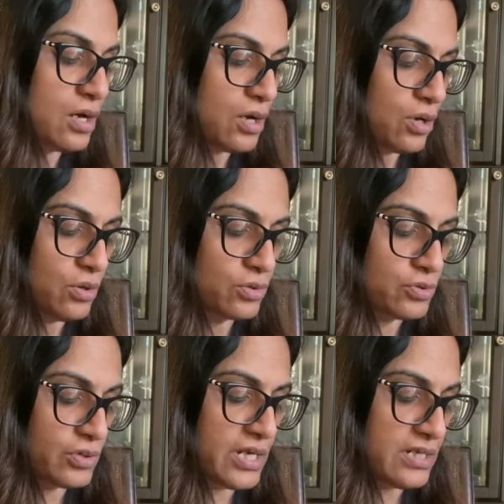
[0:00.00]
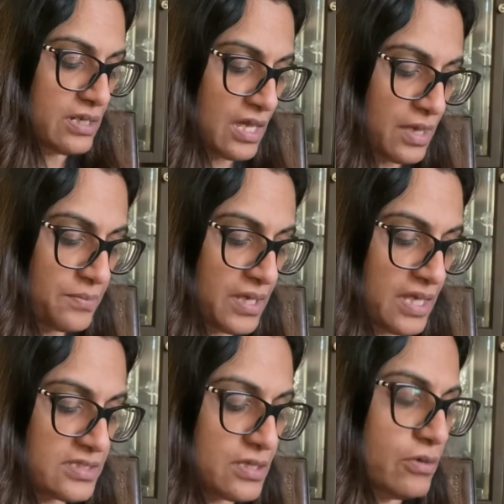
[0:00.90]
Oh, great. Emma
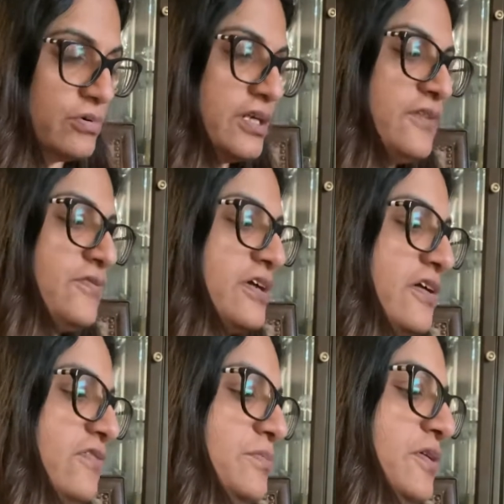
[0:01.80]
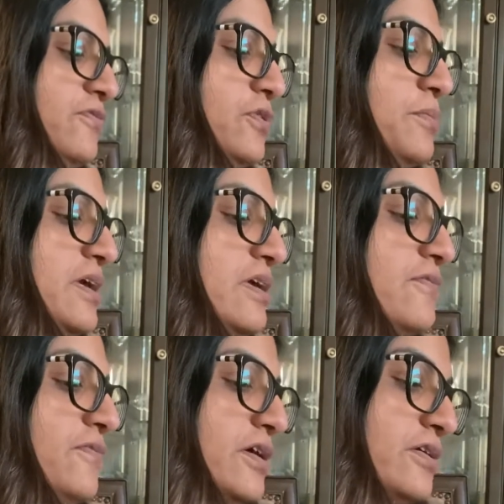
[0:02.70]
has already forgiven me for making
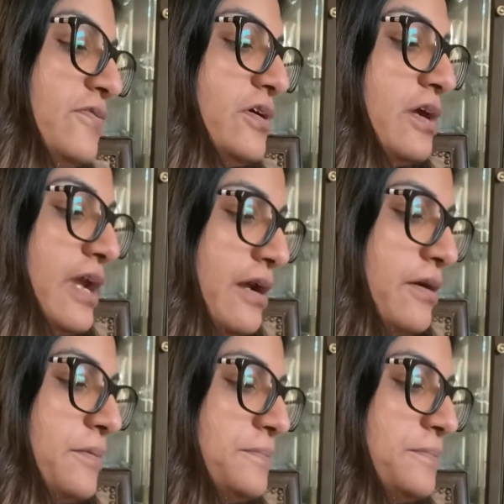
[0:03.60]
fun of her hair.